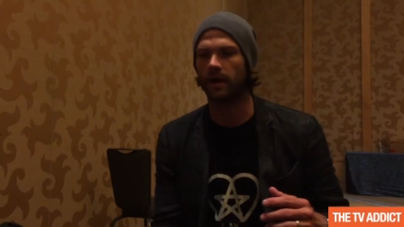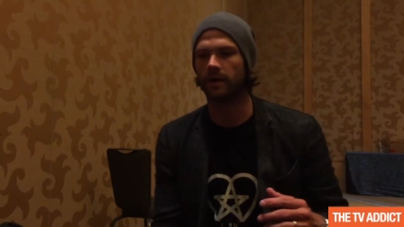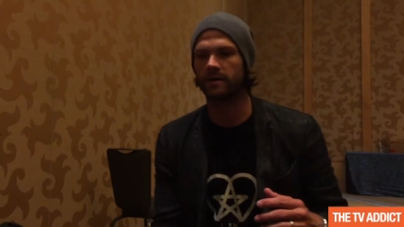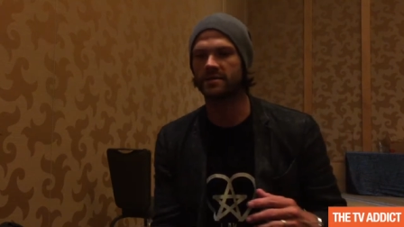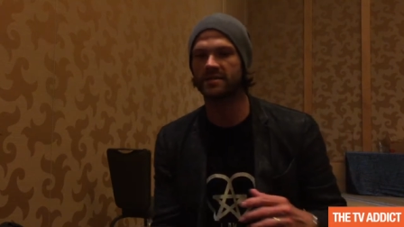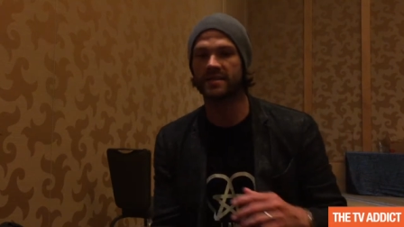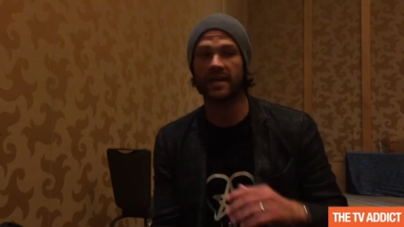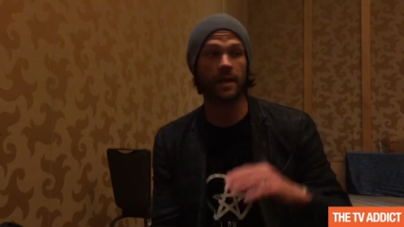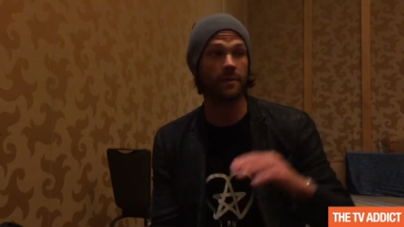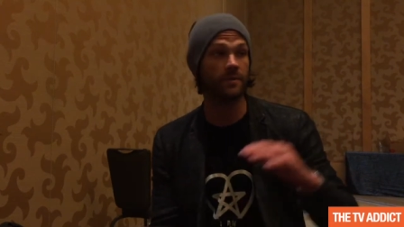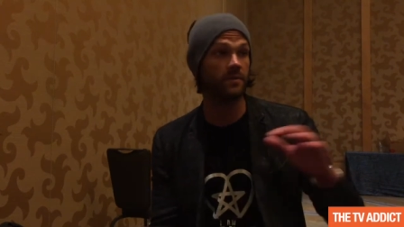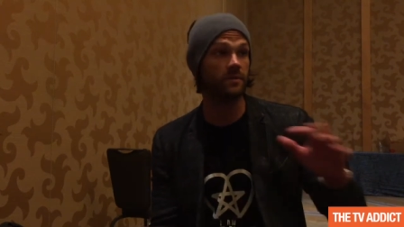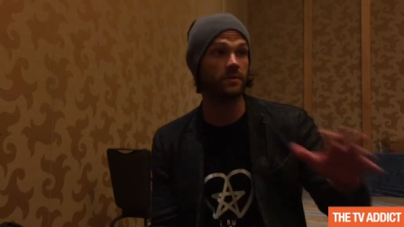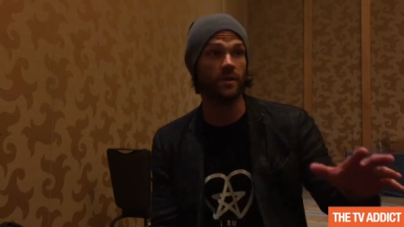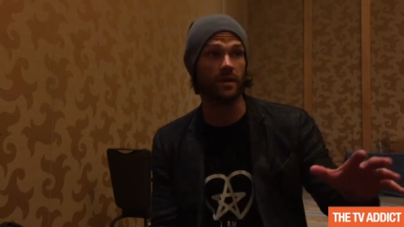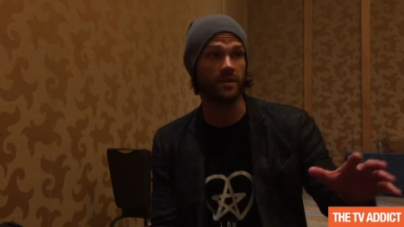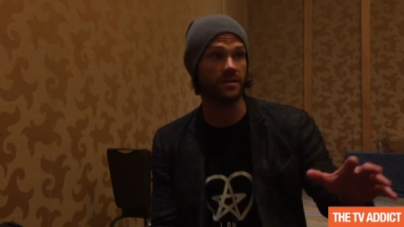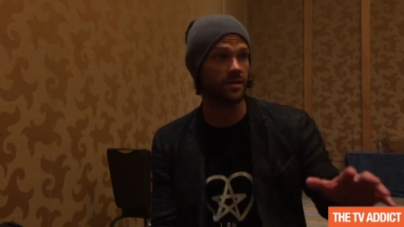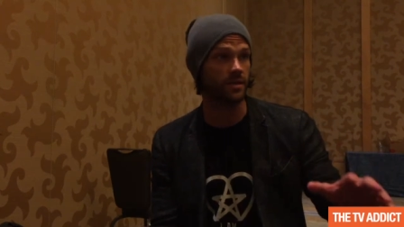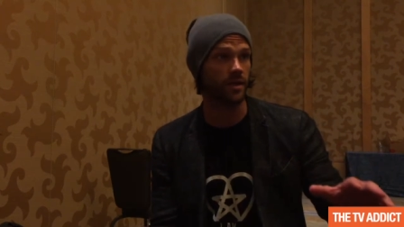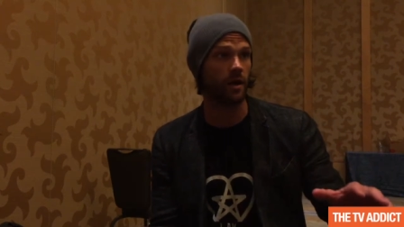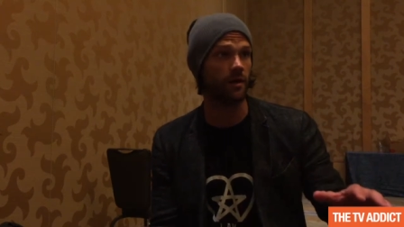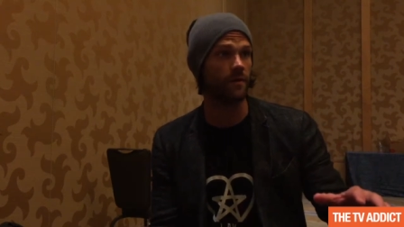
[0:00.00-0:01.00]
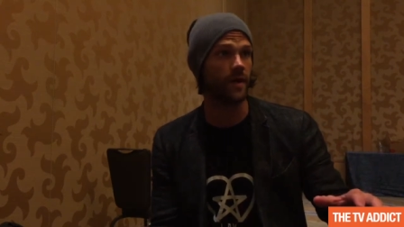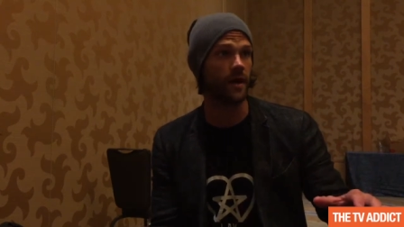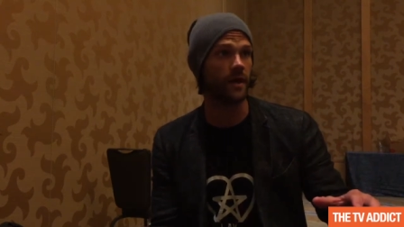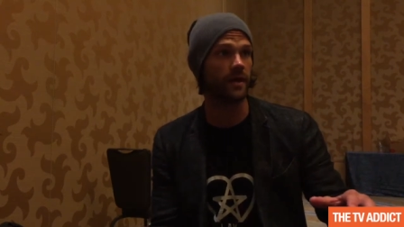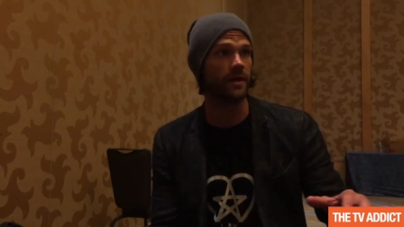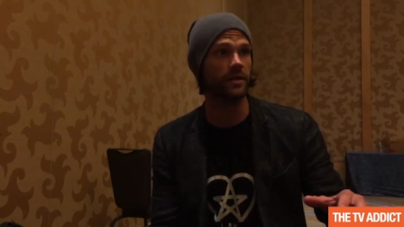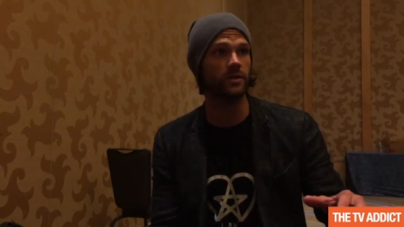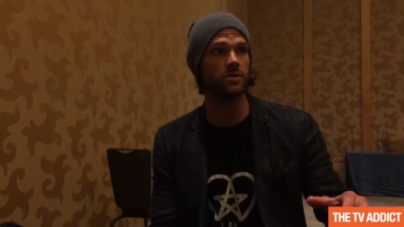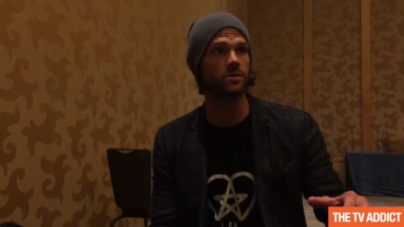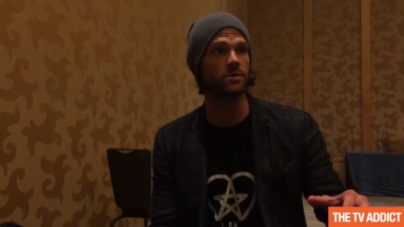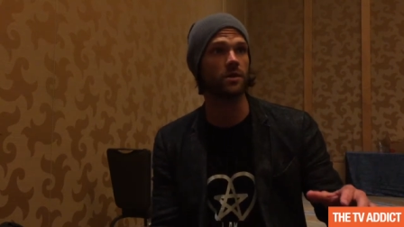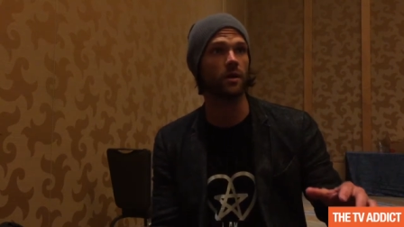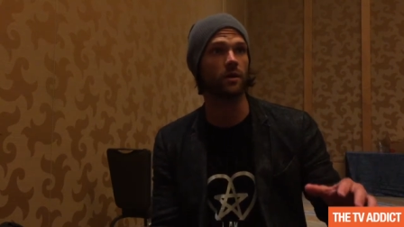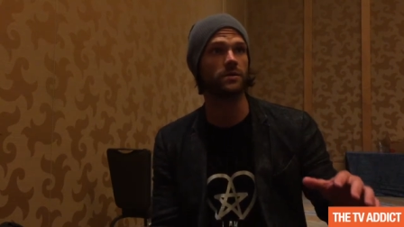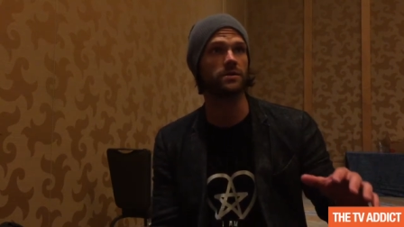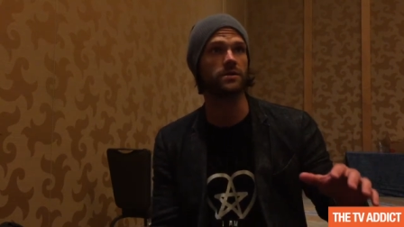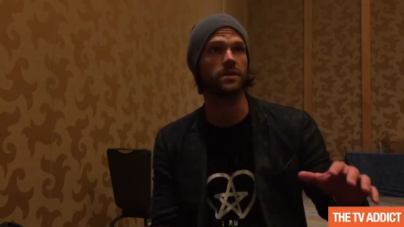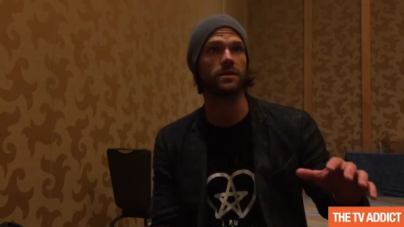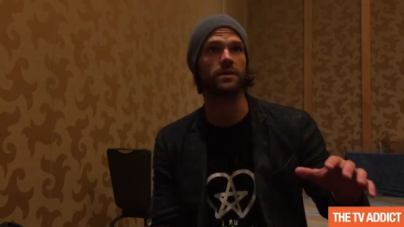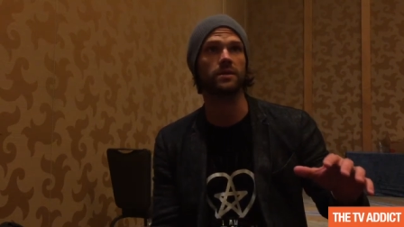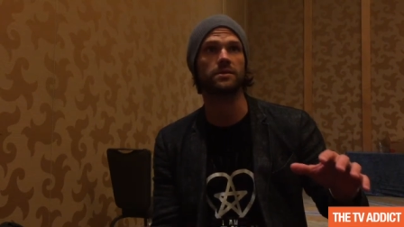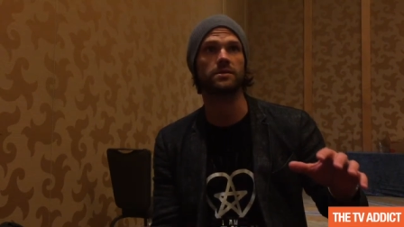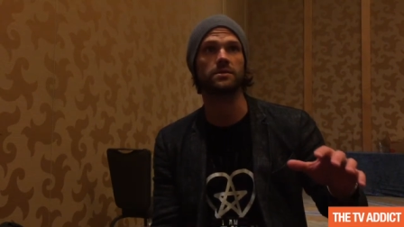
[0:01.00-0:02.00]
Uh, Sam doesn't know that. He just knows
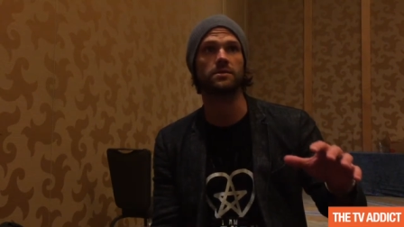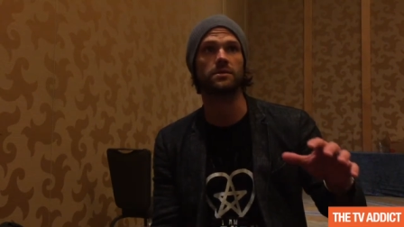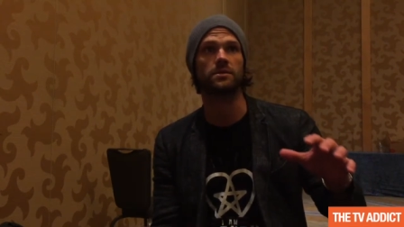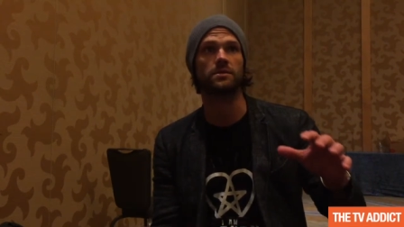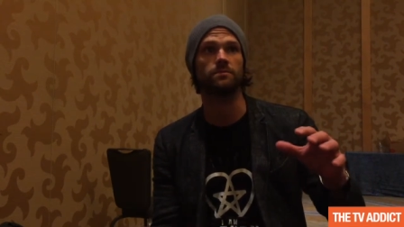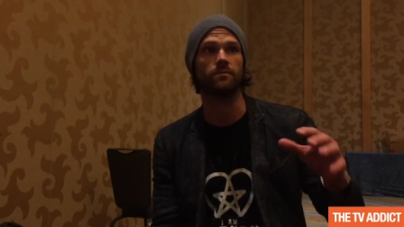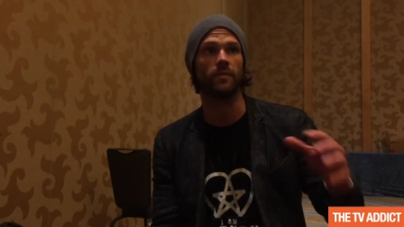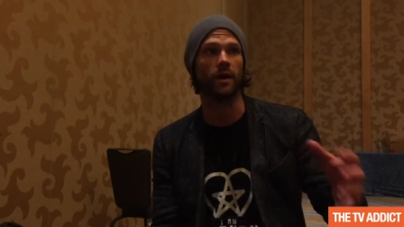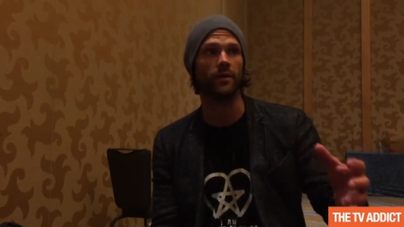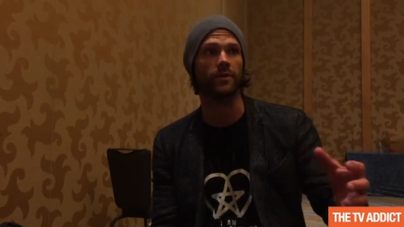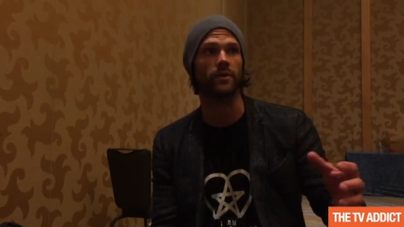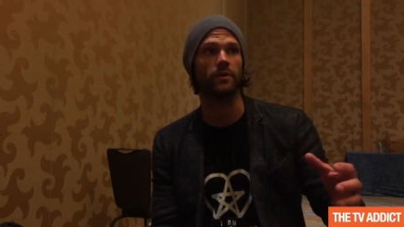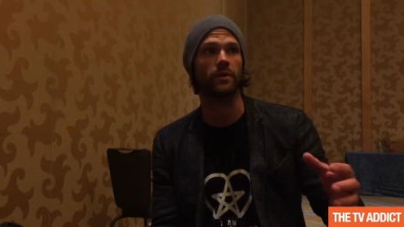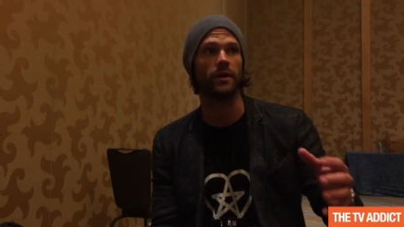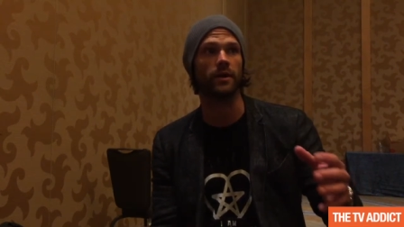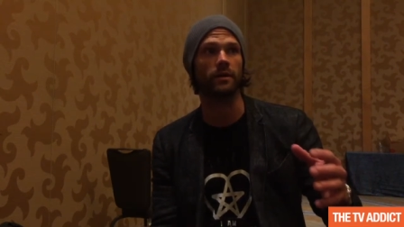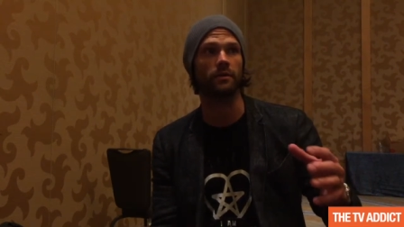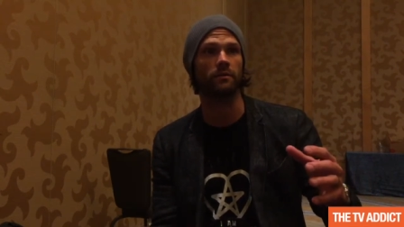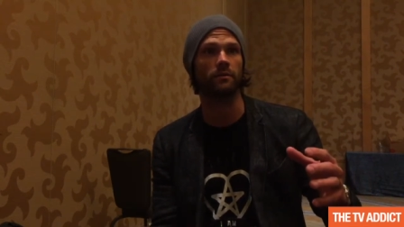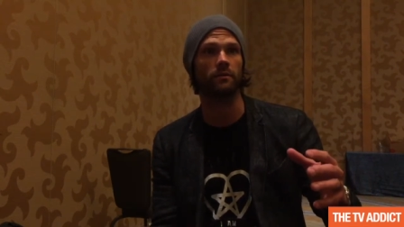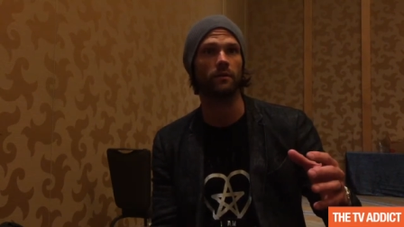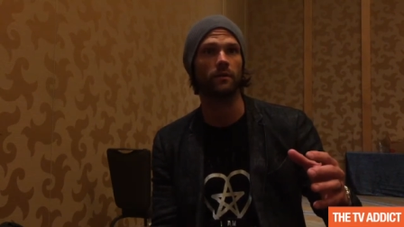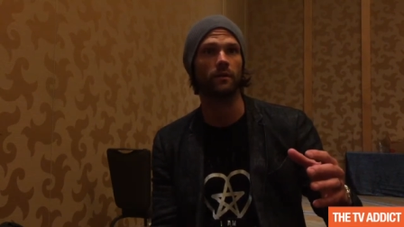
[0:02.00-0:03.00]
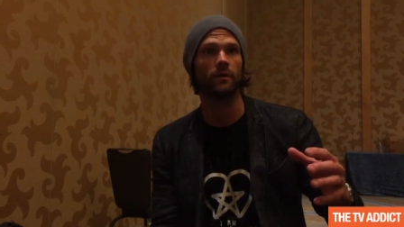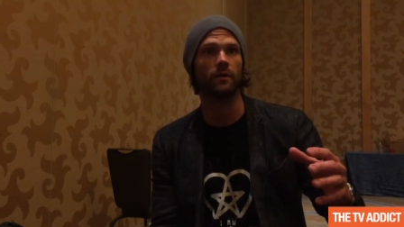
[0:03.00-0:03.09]
that this is his mother and